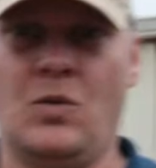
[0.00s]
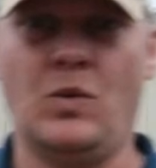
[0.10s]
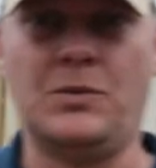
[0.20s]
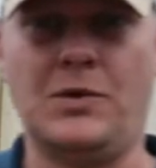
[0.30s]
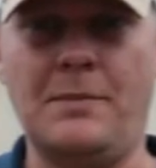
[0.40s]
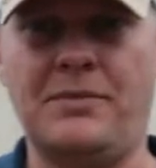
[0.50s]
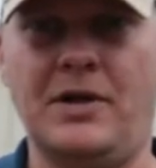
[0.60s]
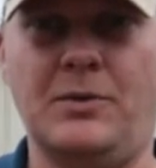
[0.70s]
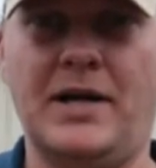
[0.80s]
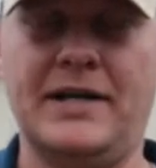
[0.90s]
When we're up
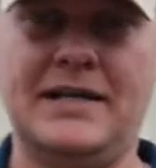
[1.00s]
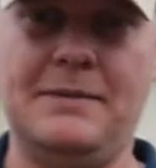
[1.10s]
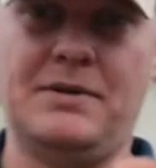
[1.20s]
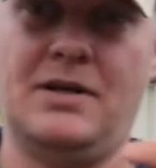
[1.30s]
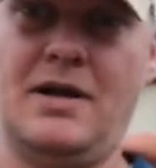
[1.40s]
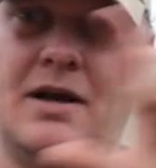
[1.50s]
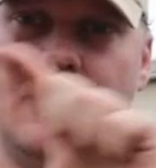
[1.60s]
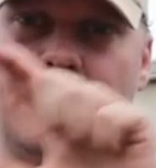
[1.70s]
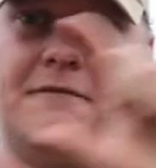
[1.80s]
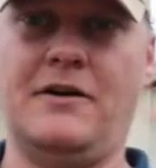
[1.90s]
there, we gotta keep it
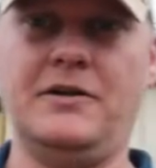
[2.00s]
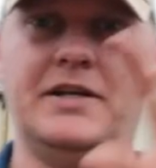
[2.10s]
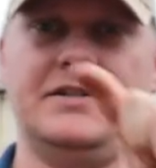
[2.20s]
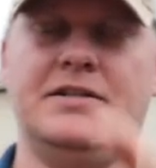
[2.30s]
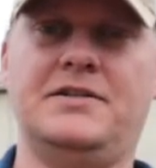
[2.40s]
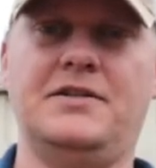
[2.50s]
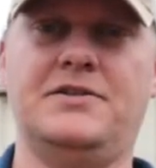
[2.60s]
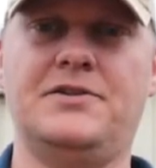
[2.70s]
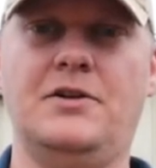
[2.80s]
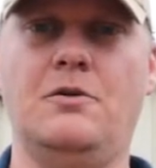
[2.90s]
a fairly consistent
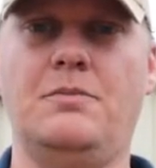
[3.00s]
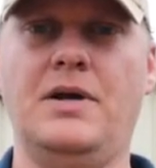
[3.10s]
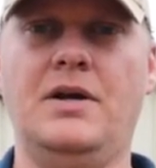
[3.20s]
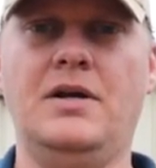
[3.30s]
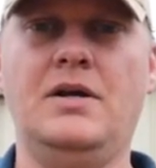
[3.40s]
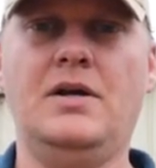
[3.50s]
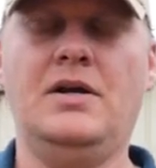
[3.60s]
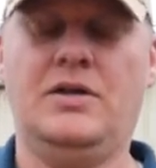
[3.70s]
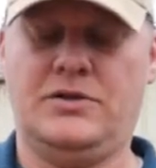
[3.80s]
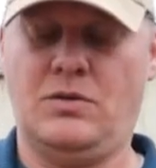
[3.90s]
slope.
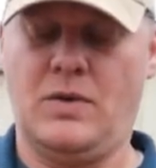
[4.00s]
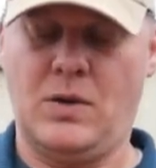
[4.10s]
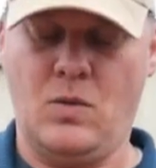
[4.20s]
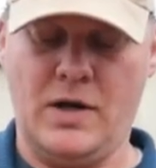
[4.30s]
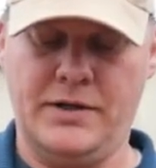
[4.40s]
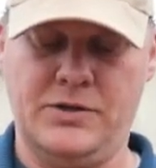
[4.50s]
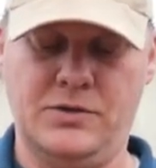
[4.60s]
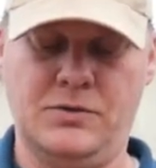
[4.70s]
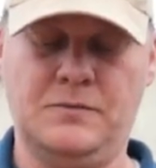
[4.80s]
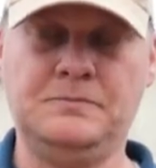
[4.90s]
So what I wanna
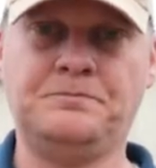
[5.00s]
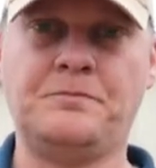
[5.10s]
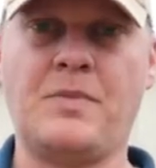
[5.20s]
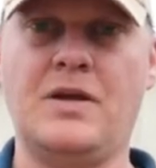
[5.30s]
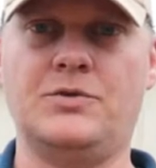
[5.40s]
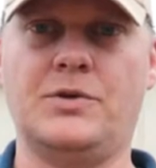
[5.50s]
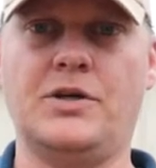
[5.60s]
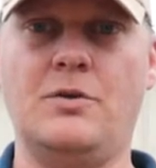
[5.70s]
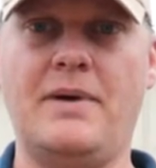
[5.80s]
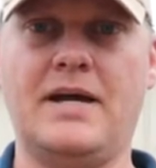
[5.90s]
do is we're
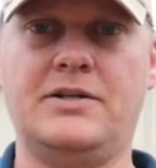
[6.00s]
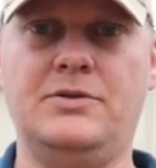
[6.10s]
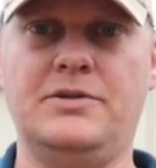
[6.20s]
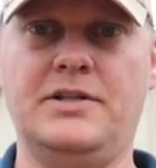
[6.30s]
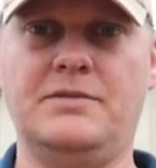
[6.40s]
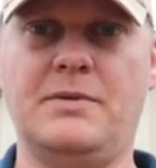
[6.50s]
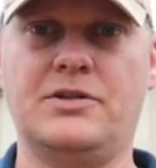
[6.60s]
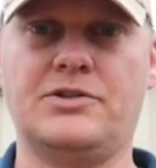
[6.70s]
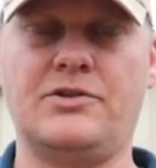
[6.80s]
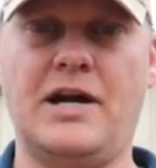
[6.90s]
gonna go back to using these
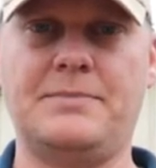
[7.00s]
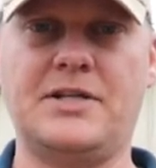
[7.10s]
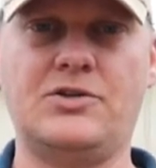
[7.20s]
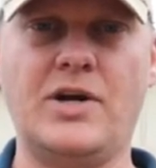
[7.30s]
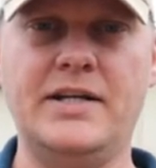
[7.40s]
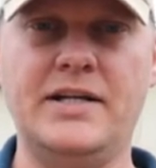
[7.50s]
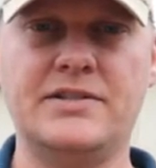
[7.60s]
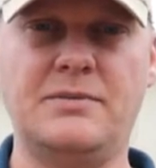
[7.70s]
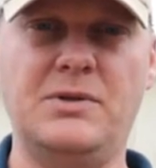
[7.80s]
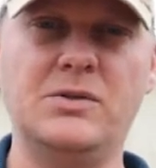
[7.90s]
metal straps. I tried to
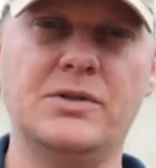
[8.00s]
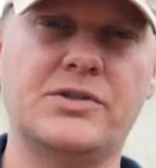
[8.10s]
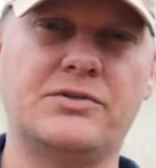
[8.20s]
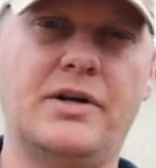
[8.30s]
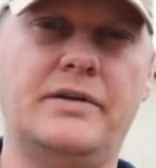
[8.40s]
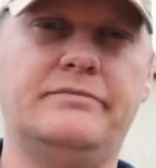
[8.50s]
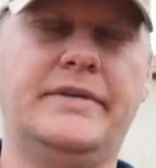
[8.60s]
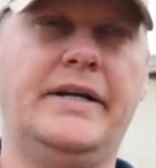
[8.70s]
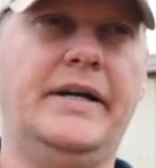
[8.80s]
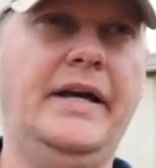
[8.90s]
get some Unistrut
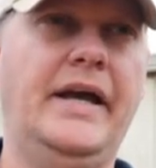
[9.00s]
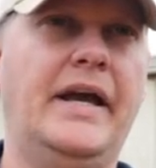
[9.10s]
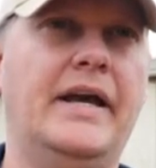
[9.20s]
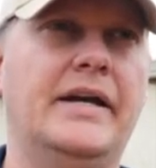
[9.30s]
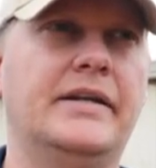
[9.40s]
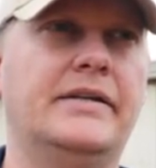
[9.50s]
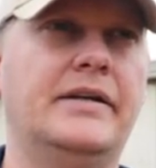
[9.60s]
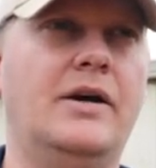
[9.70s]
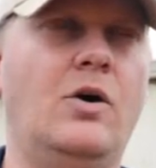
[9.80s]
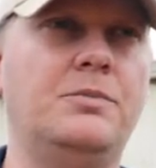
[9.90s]
and
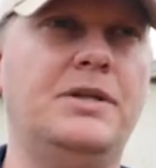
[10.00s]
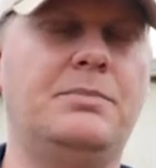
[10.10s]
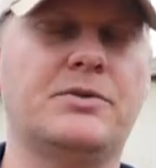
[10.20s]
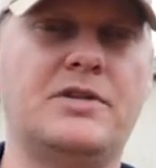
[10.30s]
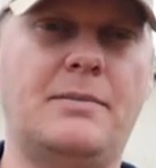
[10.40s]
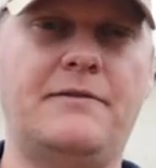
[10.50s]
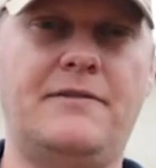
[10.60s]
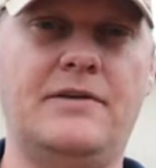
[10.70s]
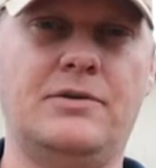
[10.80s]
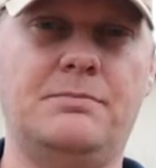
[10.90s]
Home Depot's not my
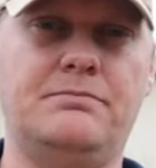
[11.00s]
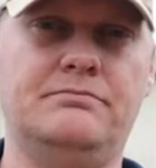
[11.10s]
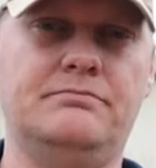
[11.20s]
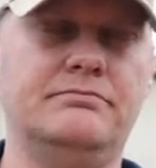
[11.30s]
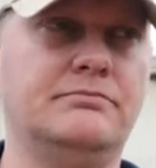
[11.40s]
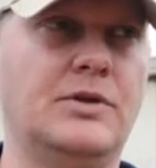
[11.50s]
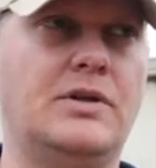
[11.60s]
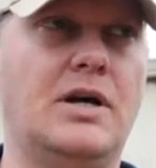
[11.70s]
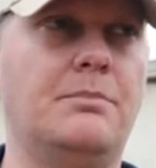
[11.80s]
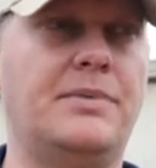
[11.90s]
favorite
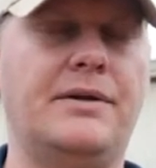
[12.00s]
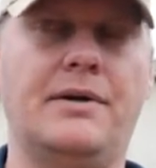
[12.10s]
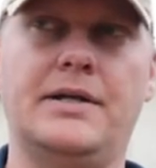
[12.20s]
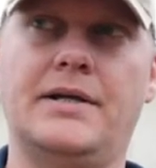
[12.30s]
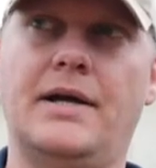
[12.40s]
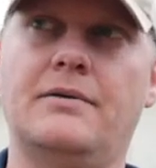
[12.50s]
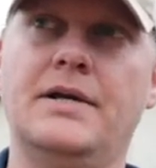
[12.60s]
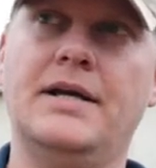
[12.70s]
company right now.